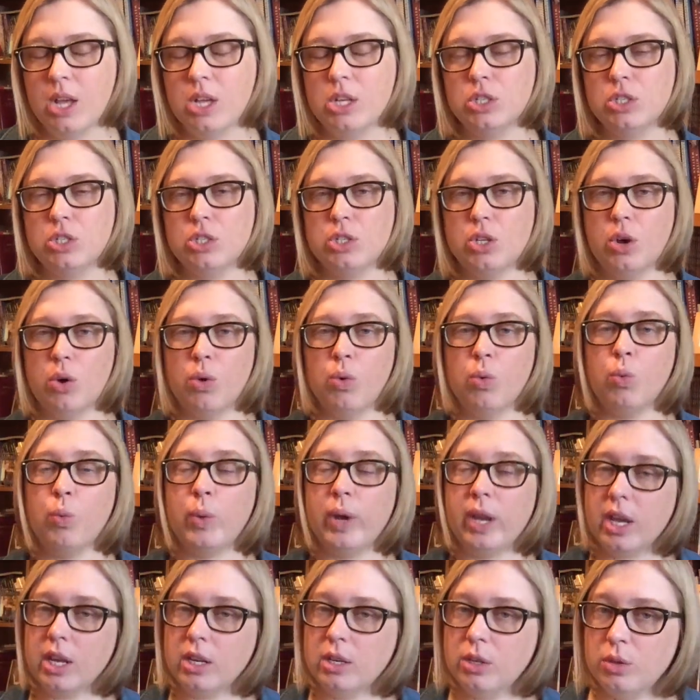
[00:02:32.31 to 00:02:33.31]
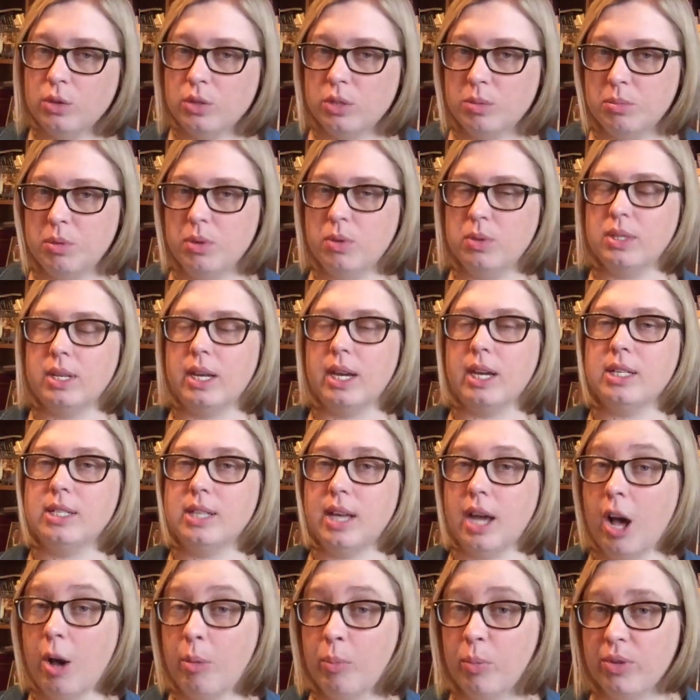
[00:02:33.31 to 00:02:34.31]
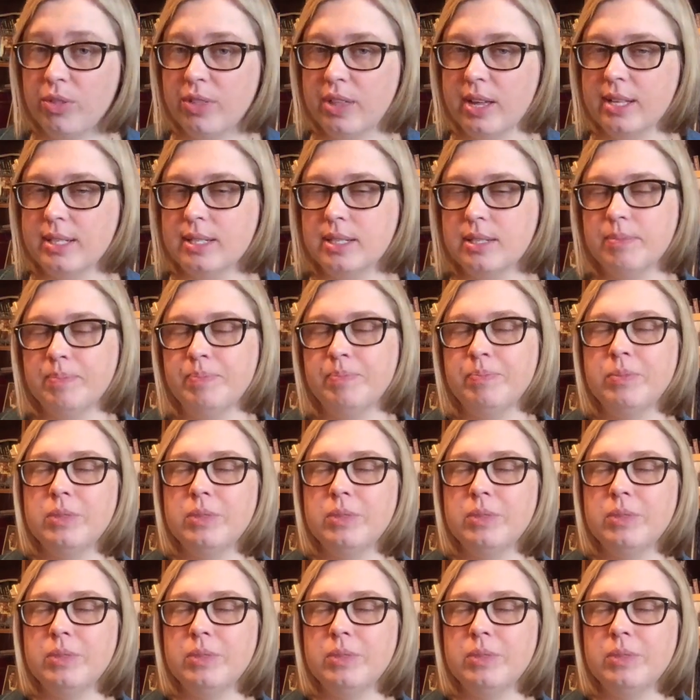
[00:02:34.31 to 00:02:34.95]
So we can use music to help with this.